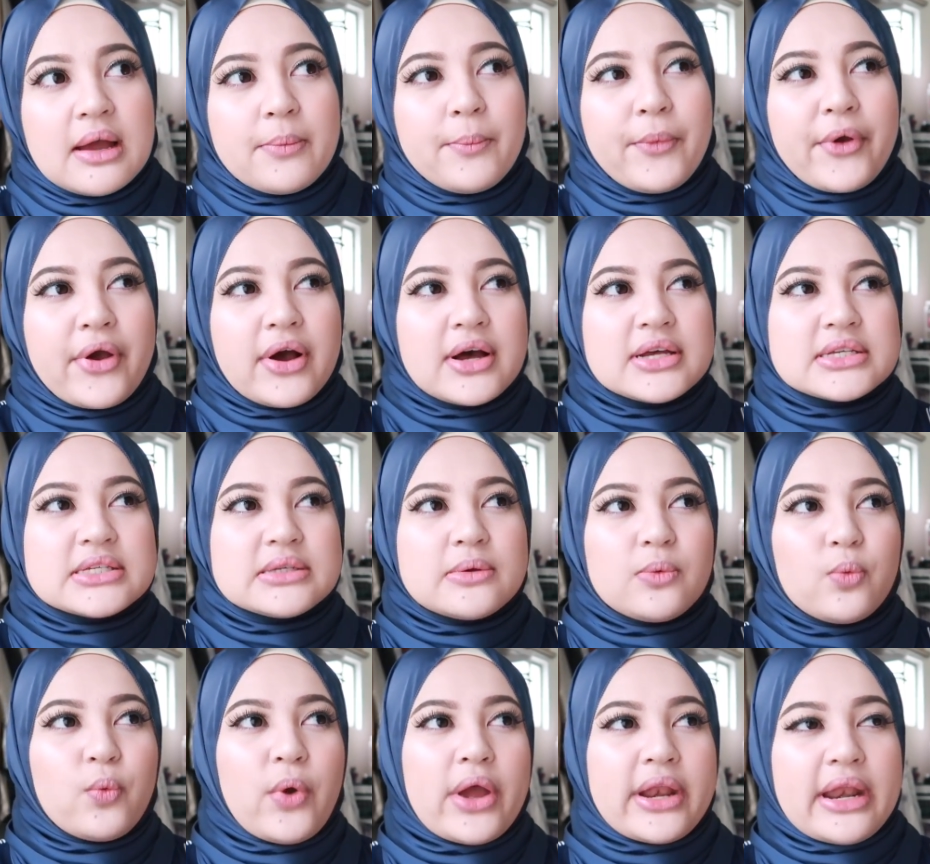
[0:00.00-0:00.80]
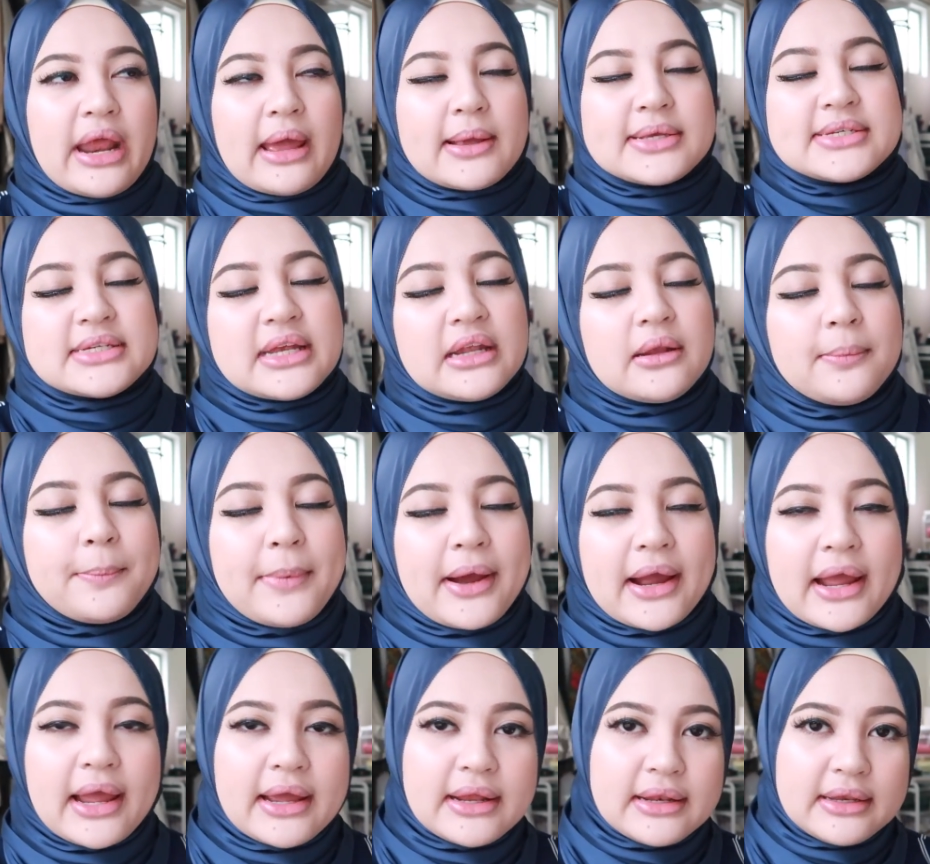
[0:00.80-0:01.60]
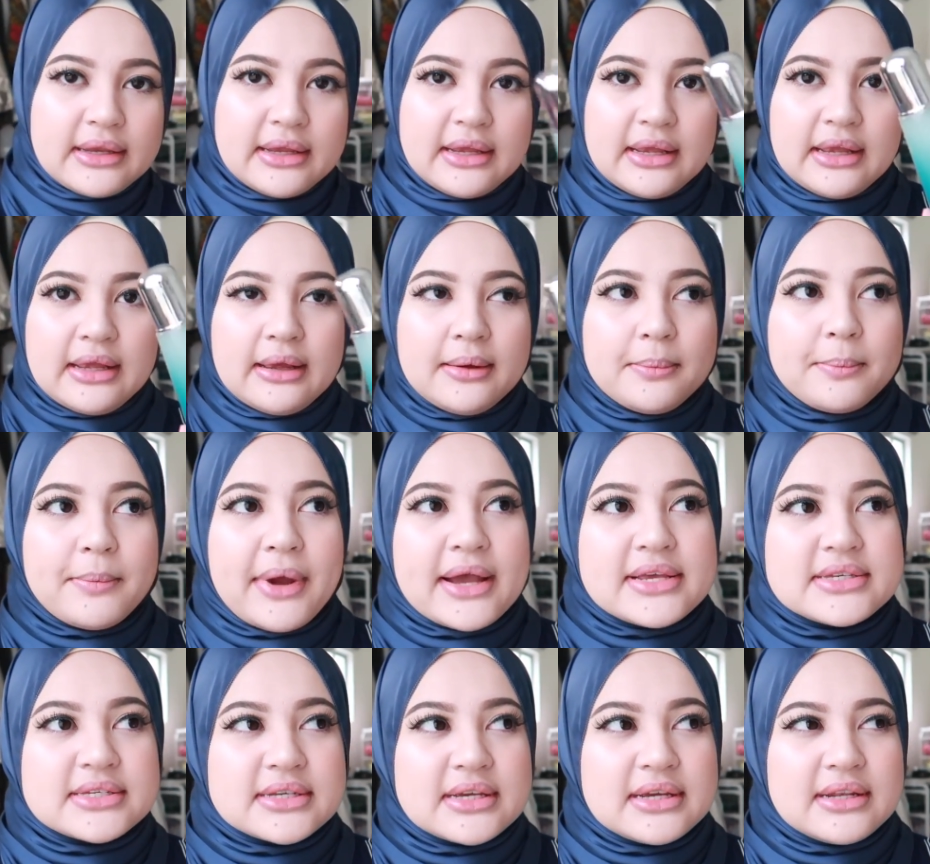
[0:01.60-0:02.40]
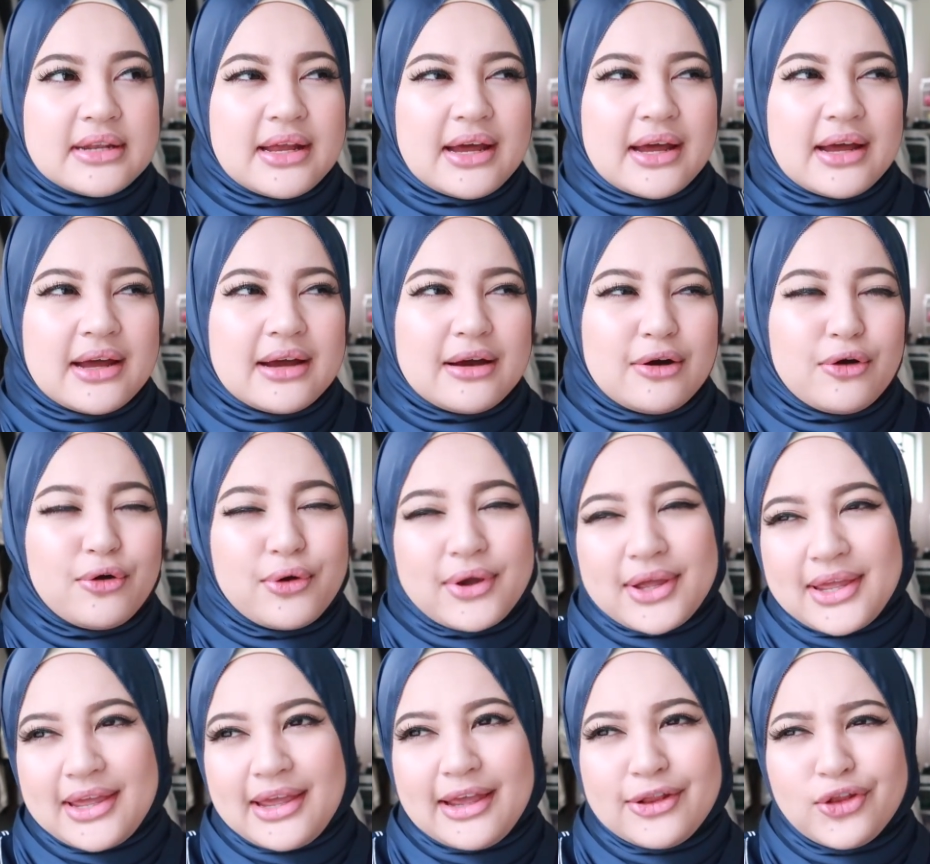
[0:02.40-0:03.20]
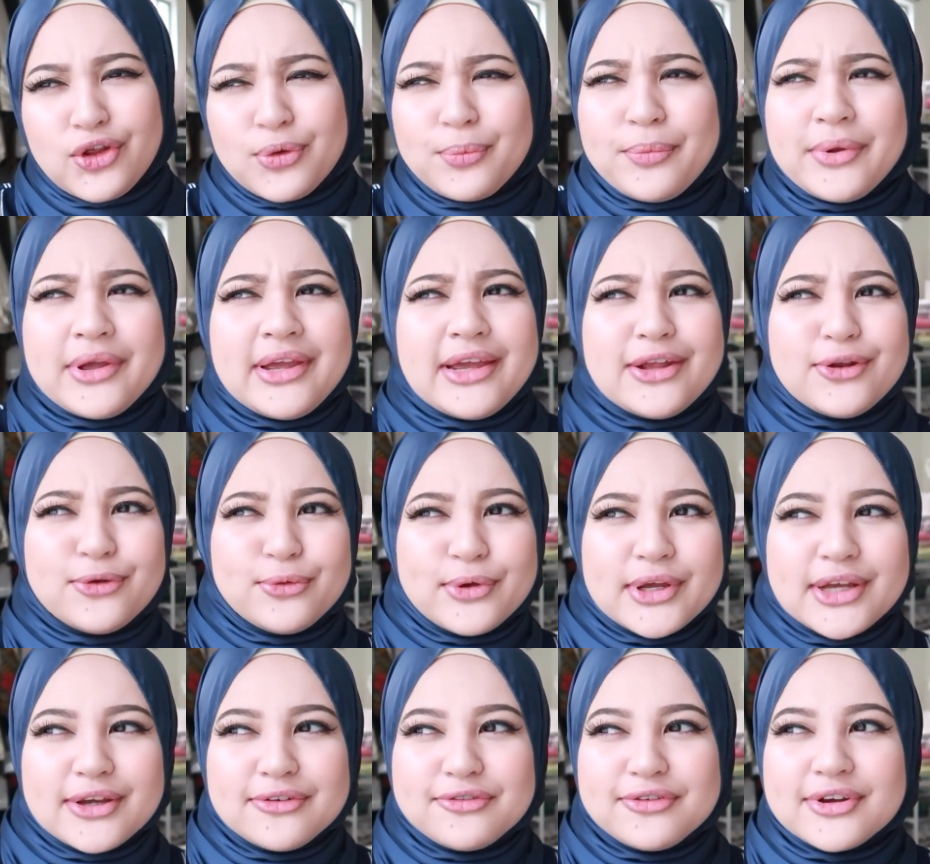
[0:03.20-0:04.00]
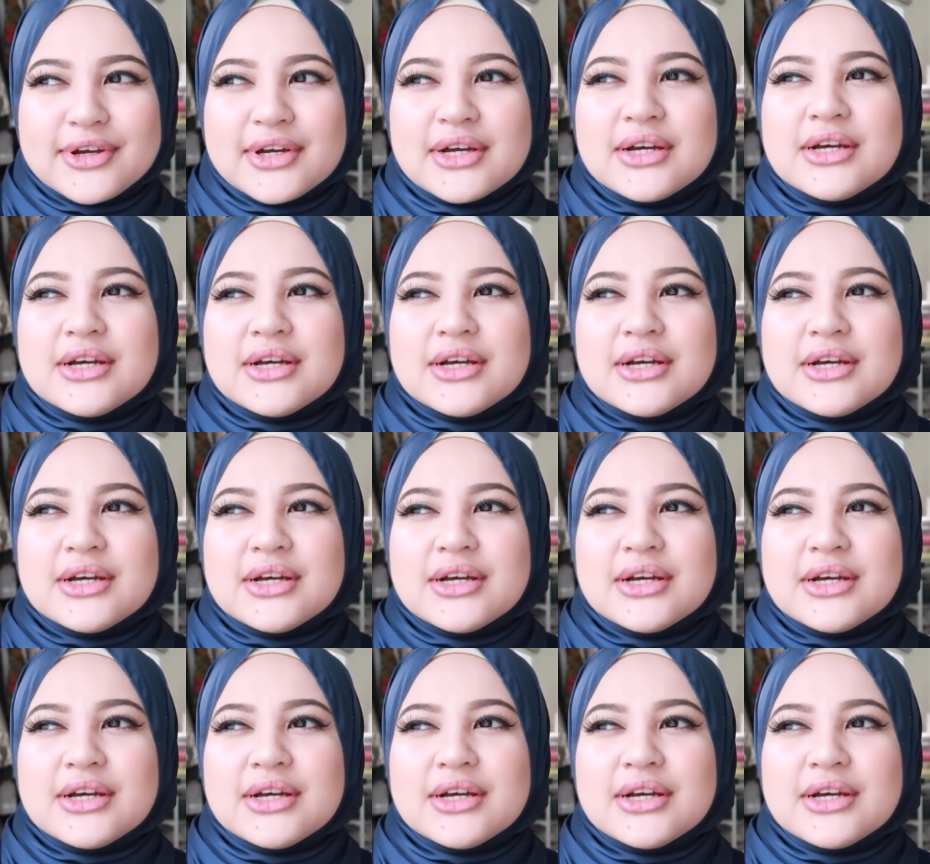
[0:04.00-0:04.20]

Because when I started pakai ni, my skin dah okay to begin with.